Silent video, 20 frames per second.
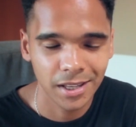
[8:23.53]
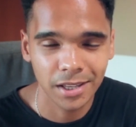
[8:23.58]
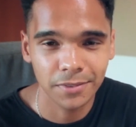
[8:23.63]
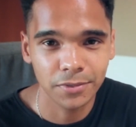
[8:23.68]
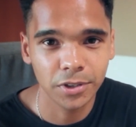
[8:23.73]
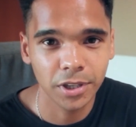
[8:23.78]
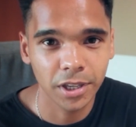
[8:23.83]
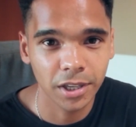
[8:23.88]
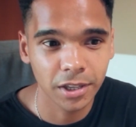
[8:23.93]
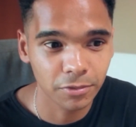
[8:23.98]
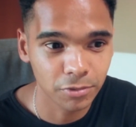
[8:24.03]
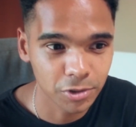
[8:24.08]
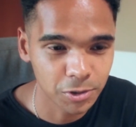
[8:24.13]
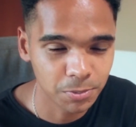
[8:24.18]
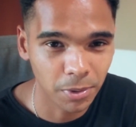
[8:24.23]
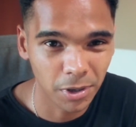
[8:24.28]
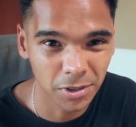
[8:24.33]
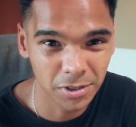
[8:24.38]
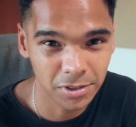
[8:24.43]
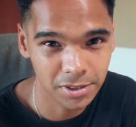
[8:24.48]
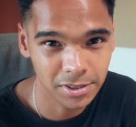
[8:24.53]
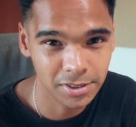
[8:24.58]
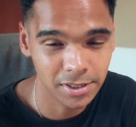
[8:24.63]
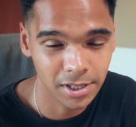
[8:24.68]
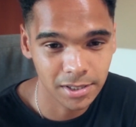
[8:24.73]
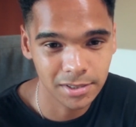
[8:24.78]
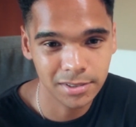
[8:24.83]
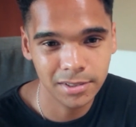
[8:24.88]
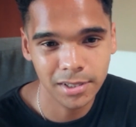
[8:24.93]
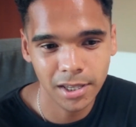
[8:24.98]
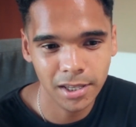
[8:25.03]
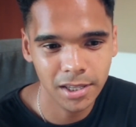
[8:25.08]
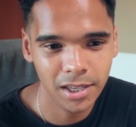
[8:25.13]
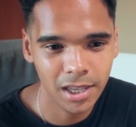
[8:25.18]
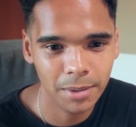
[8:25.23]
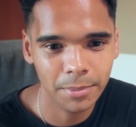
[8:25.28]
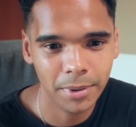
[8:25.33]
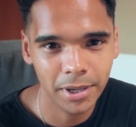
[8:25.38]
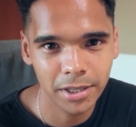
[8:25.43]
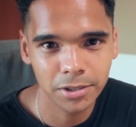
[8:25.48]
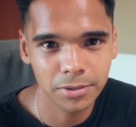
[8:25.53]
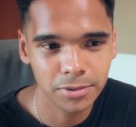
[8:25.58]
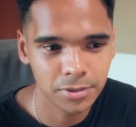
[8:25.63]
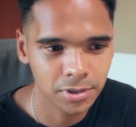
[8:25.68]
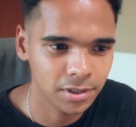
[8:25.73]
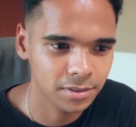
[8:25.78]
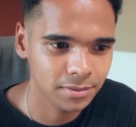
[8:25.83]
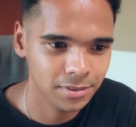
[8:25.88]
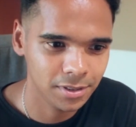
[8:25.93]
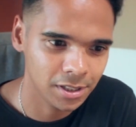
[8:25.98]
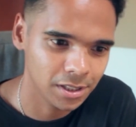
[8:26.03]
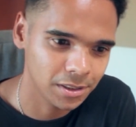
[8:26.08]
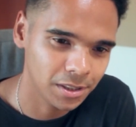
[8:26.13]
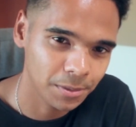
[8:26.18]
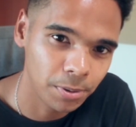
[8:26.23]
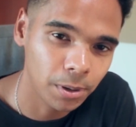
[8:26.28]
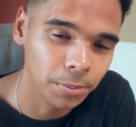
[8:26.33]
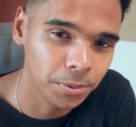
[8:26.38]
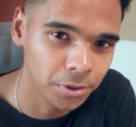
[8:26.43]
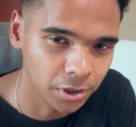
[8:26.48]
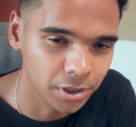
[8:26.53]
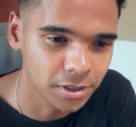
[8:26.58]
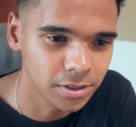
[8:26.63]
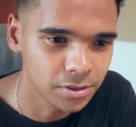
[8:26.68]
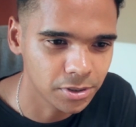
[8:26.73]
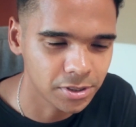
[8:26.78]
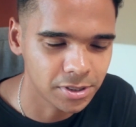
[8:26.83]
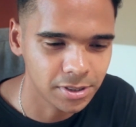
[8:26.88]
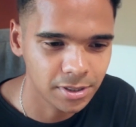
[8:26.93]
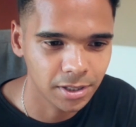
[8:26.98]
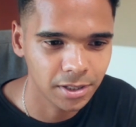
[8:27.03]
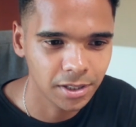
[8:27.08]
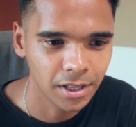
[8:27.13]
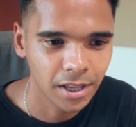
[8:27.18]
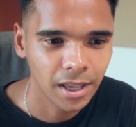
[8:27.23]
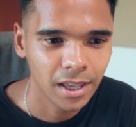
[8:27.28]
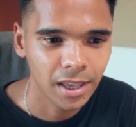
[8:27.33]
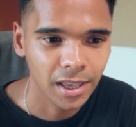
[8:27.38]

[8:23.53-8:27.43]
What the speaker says: If you get a response that says, yeah, I might use it, yeah, they're probably not interested.